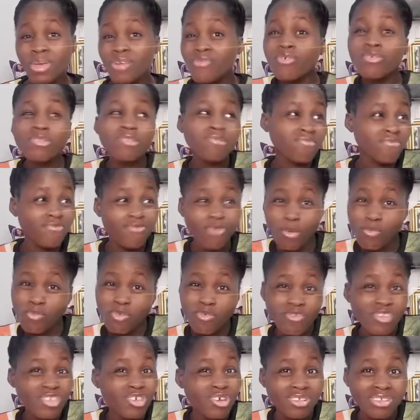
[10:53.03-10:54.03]
Even for
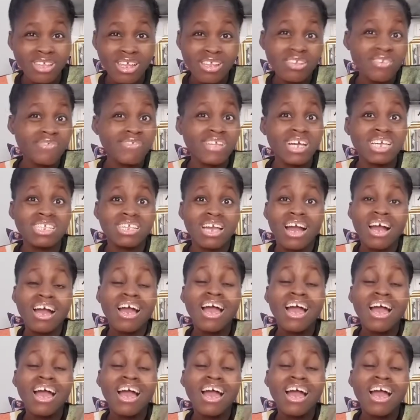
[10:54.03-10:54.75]
provisions and all that,